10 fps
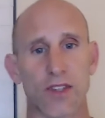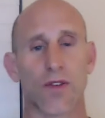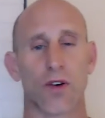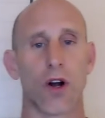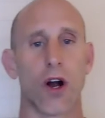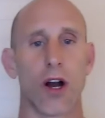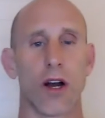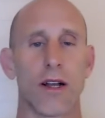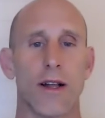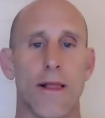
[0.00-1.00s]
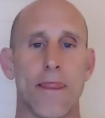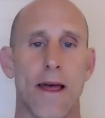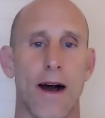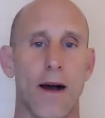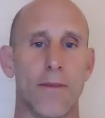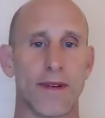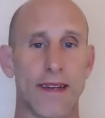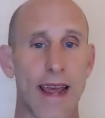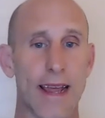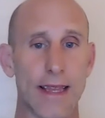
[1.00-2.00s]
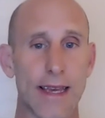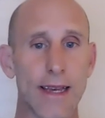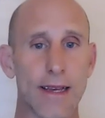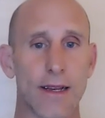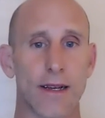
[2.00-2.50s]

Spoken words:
for our daily